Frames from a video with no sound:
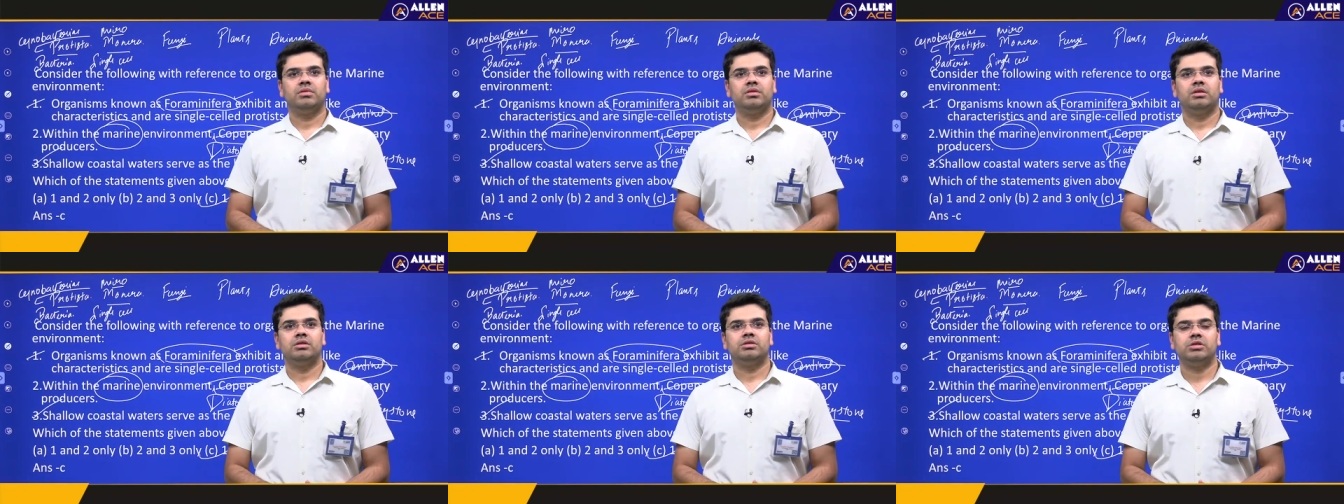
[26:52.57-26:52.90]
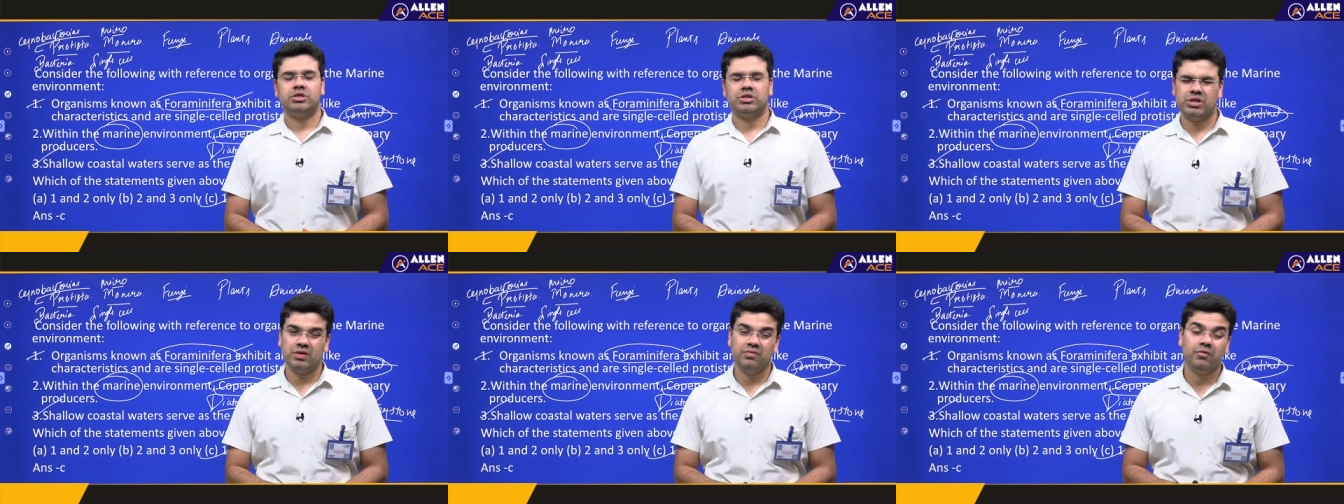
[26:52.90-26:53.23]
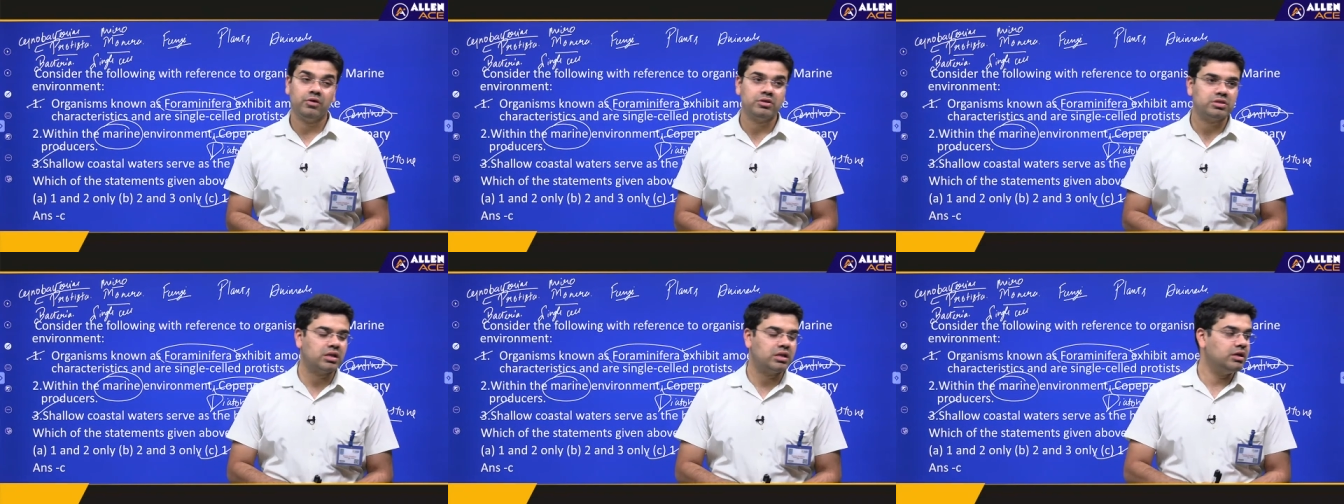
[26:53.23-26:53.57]
the session
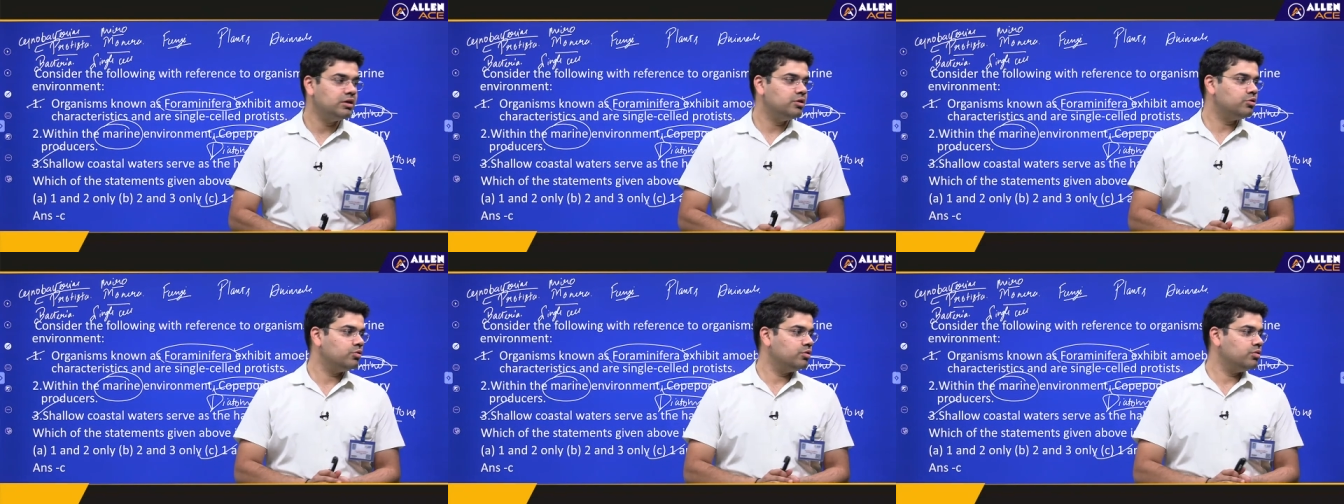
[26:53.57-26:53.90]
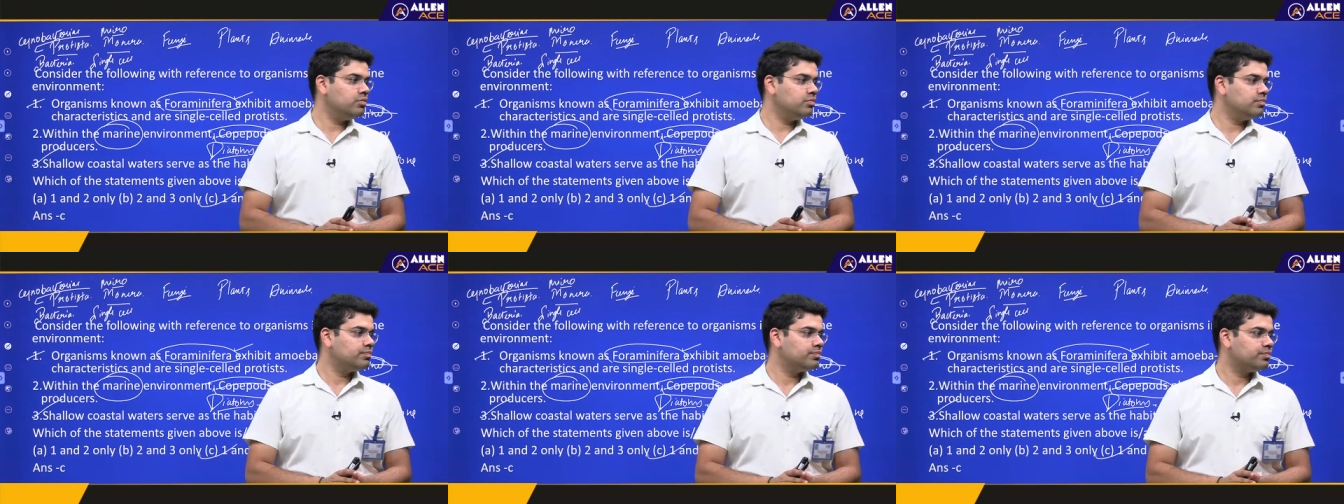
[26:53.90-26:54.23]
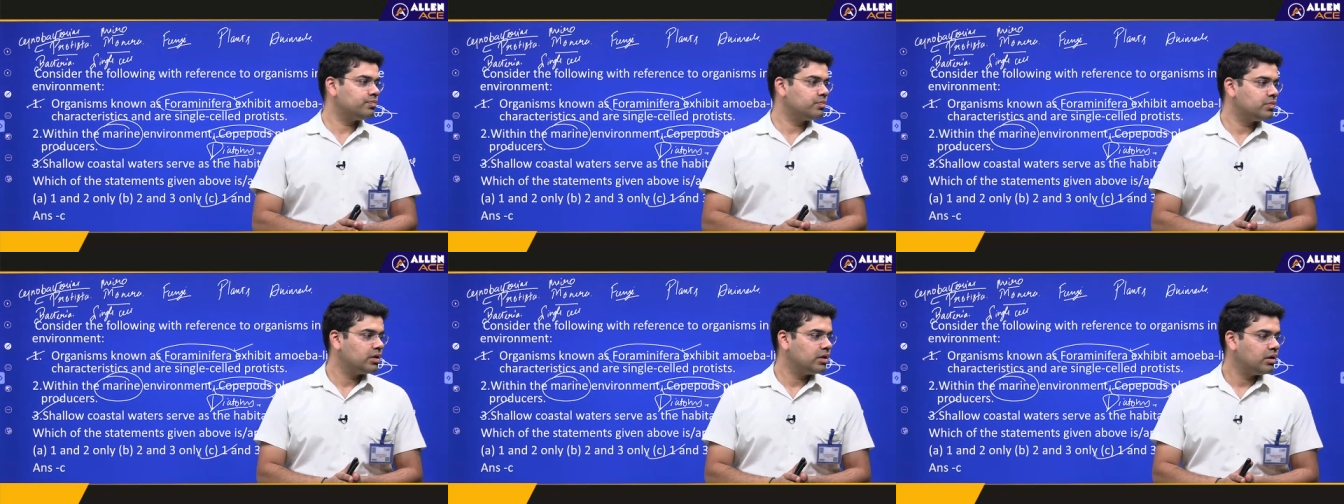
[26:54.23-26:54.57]
was clear to you,
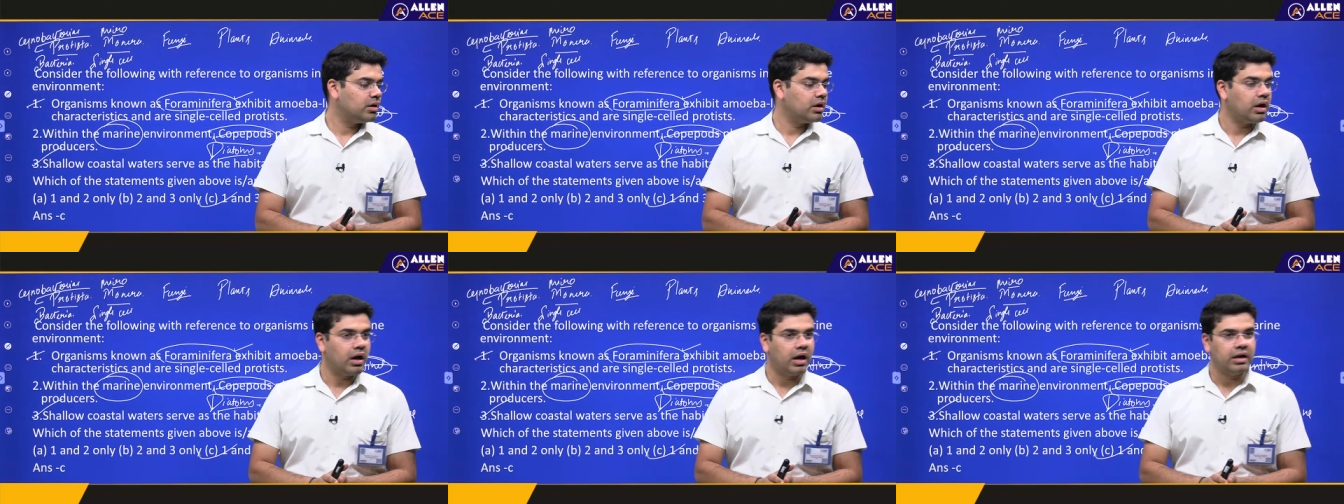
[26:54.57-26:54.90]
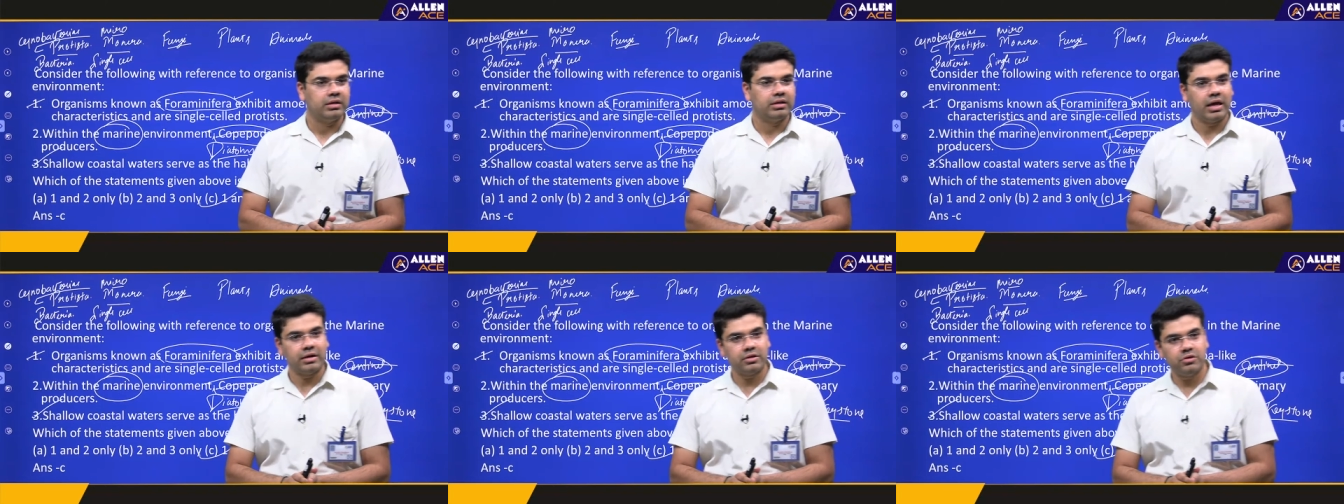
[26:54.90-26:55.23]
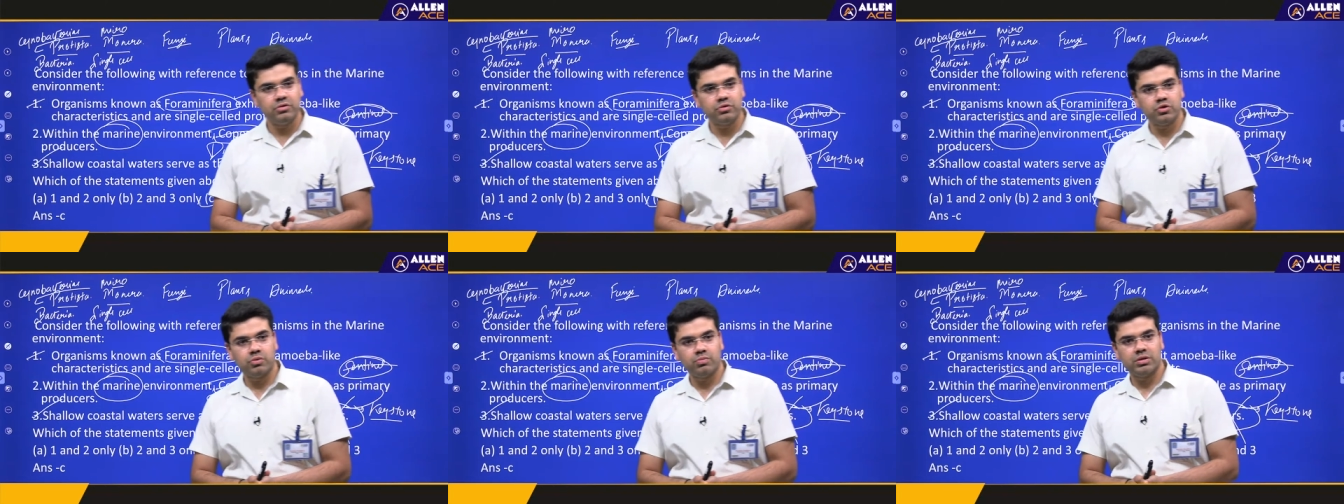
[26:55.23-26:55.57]
and thank
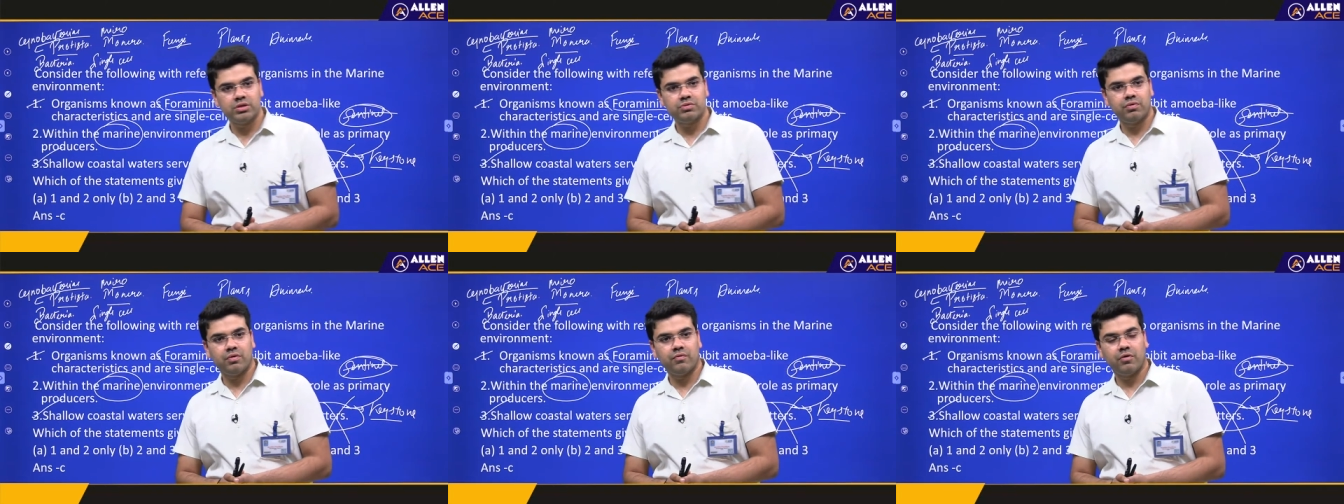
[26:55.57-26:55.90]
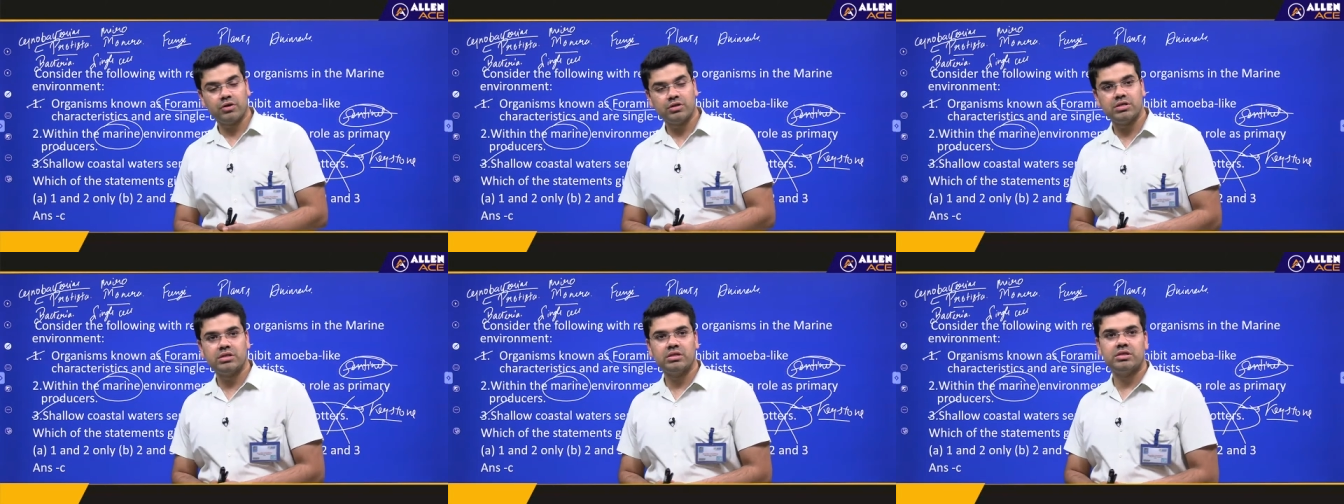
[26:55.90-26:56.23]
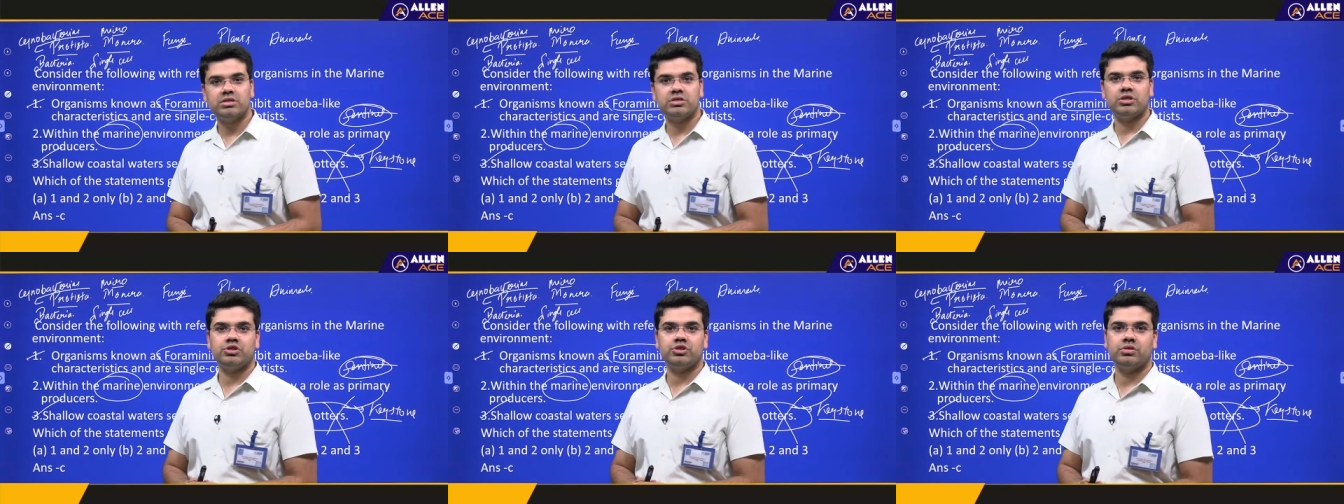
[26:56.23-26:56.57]
you so much for watching the
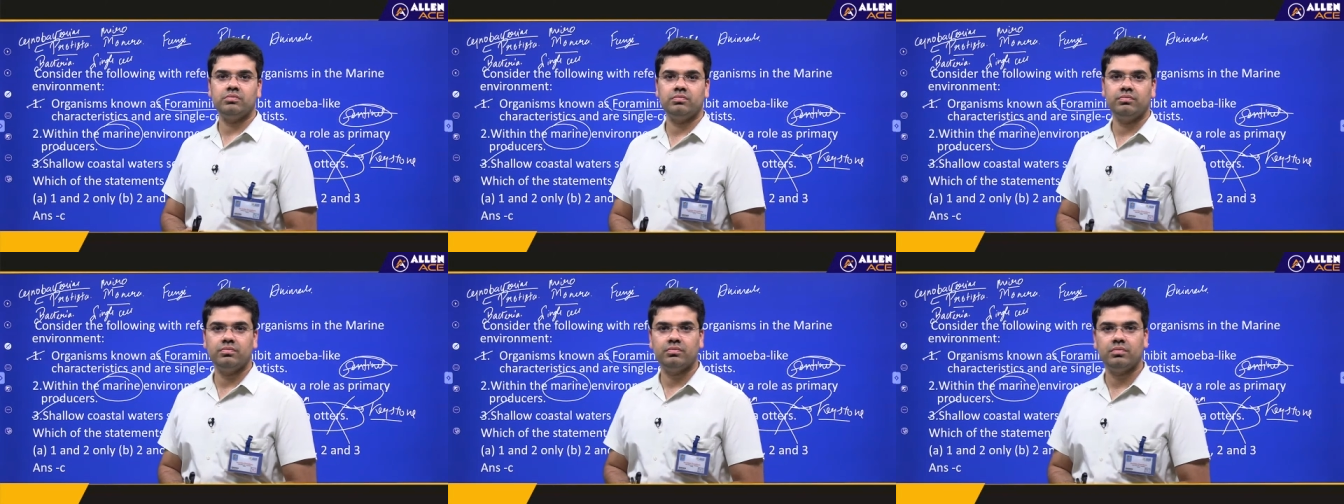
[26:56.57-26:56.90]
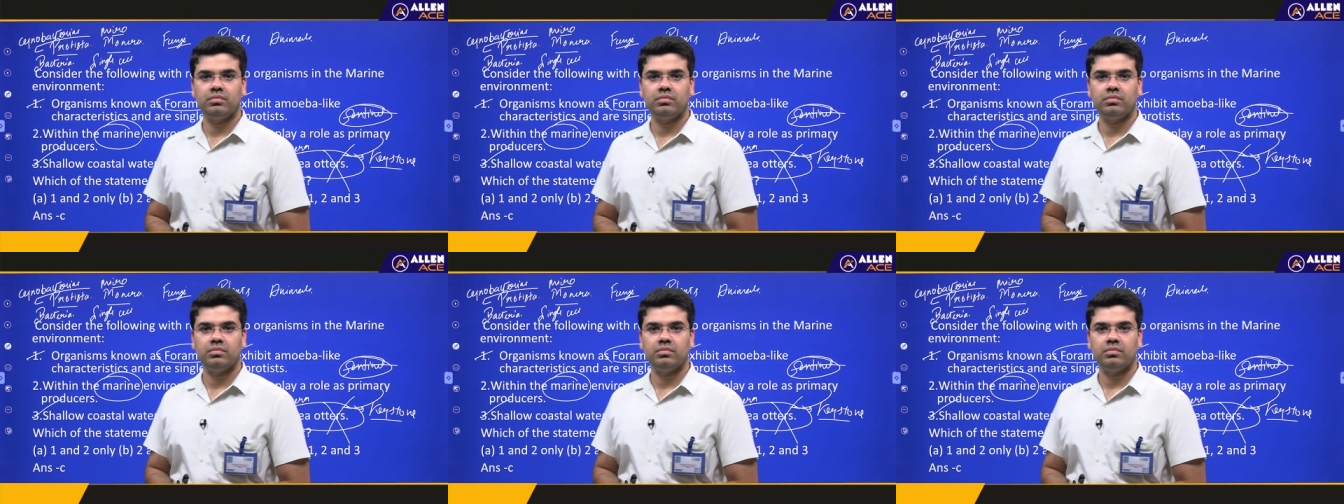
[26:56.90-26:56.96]
session.